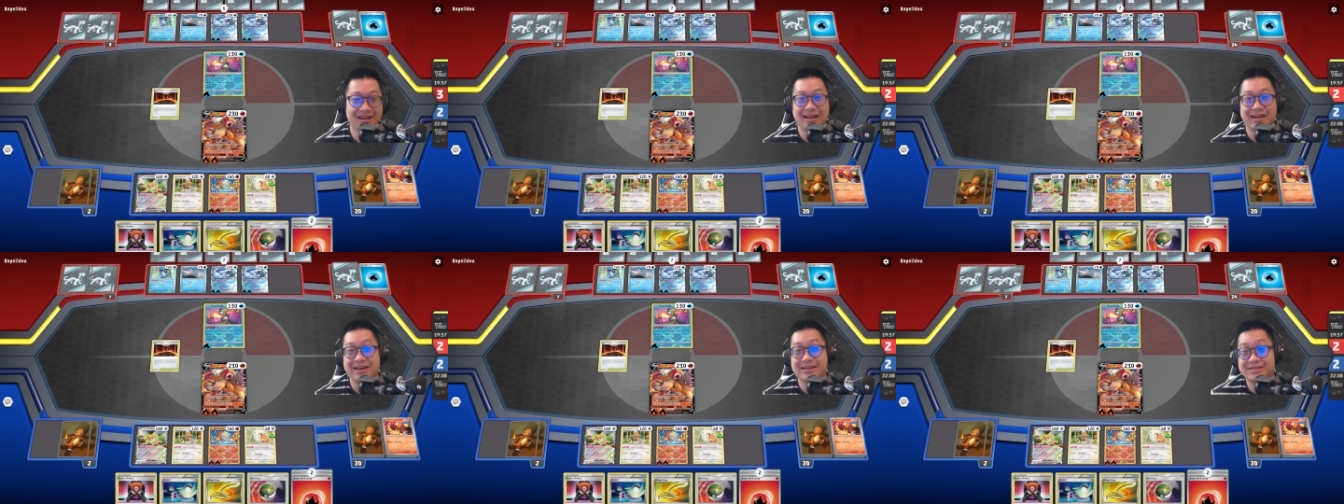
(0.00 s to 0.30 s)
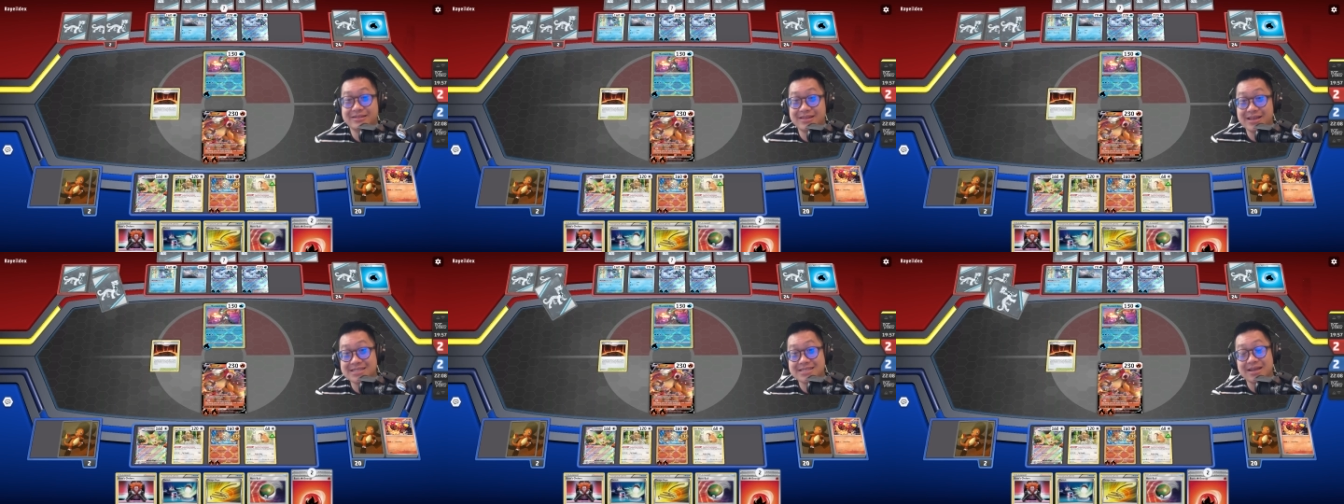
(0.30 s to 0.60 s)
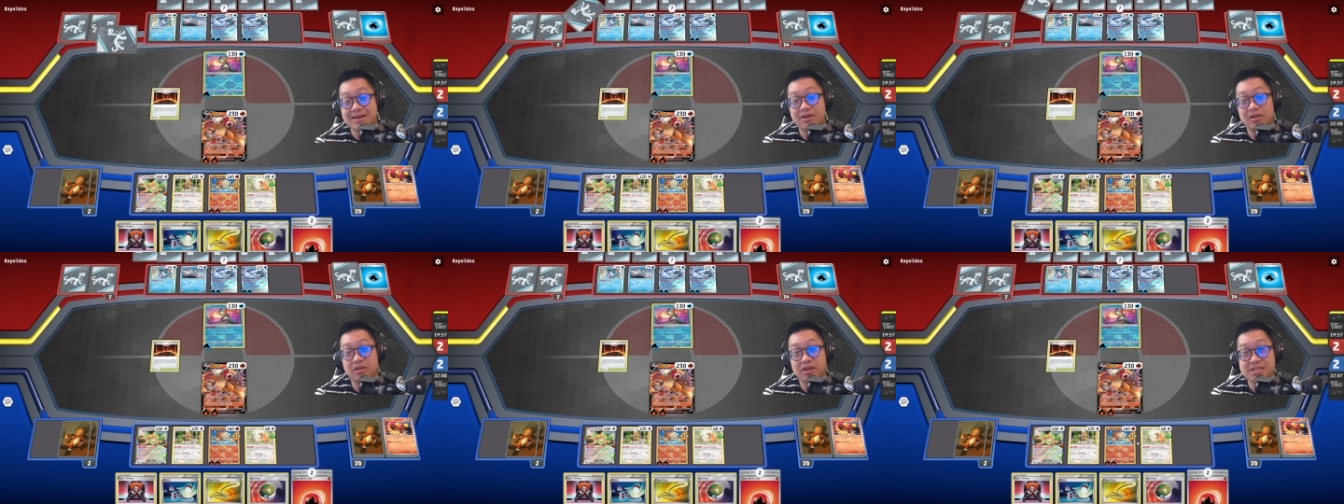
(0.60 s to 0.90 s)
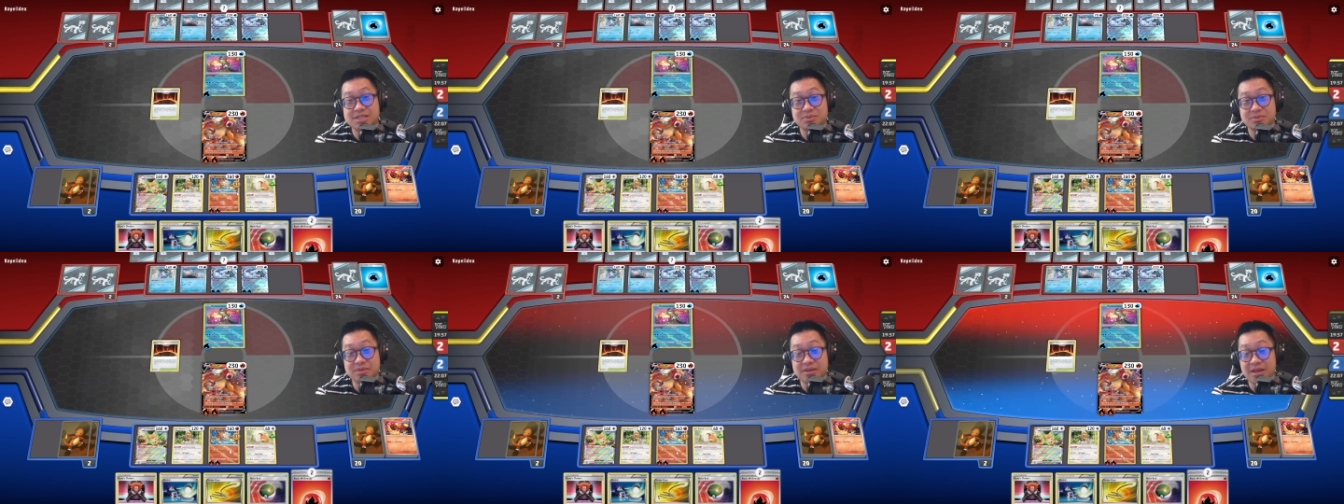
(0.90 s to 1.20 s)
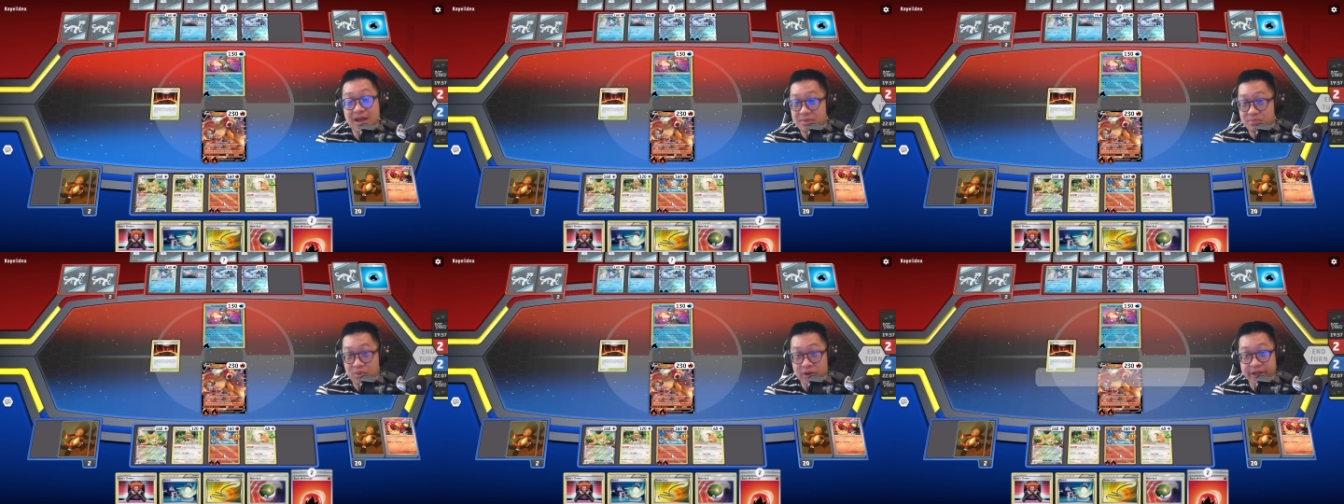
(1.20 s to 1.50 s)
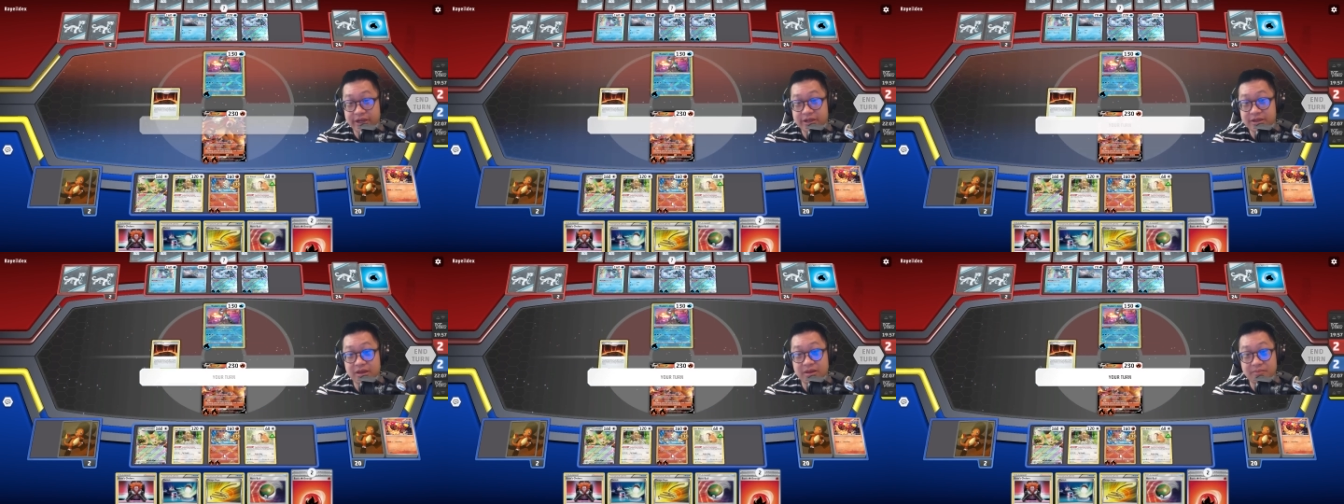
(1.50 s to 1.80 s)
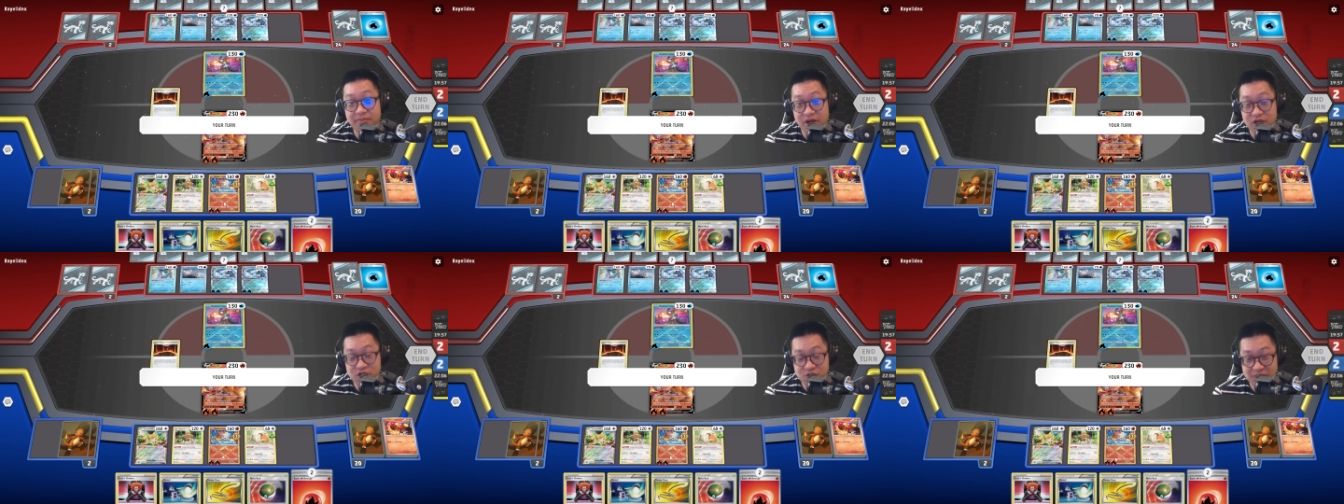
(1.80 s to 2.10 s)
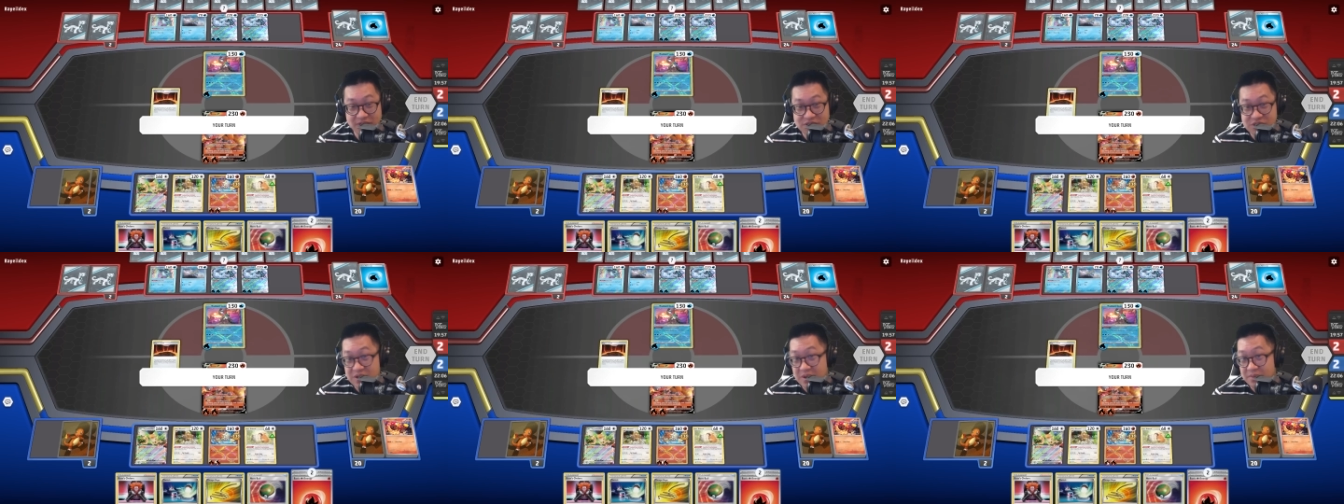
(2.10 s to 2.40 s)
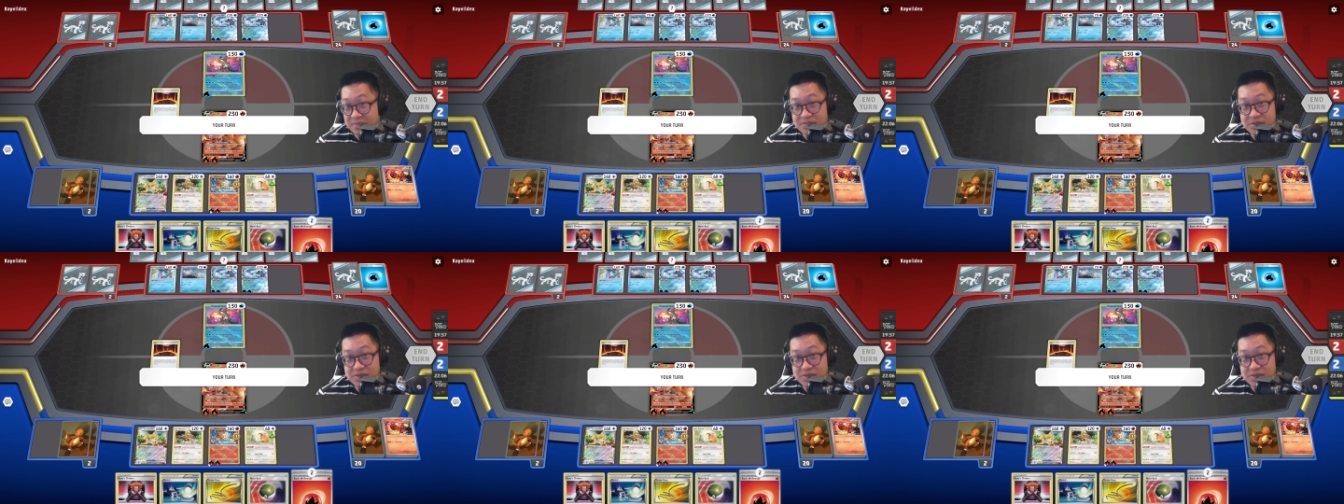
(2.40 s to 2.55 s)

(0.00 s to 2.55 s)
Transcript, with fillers: he does not, he's not putting another bench base up.